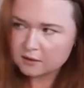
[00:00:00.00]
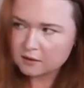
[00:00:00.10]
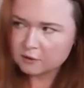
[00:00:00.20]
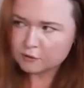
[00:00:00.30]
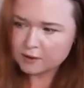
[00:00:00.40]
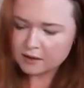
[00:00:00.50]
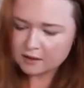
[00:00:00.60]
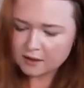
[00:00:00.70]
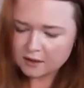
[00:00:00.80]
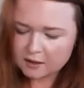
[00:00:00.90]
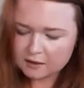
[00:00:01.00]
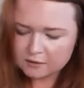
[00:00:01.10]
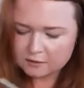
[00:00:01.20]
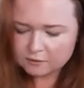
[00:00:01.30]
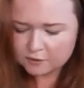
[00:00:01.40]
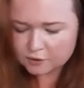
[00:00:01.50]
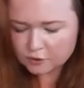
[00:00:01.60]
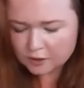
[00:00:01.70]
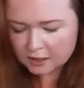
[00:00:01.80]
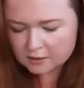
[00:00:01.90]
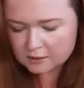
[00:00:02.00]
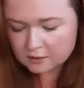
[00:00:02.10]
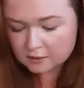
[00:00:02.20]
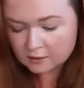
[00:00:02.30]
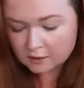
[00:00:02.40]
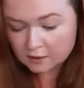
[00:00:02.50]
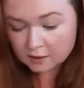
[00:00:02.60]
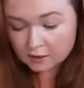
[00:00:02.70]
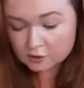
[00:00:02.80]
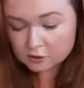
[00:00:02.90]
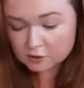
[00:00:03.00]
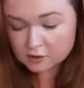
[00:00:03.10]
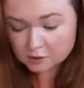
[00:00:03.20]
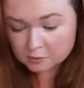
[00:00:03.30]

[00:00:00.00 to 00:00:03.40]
A wreath hanger for the door yet. I should do.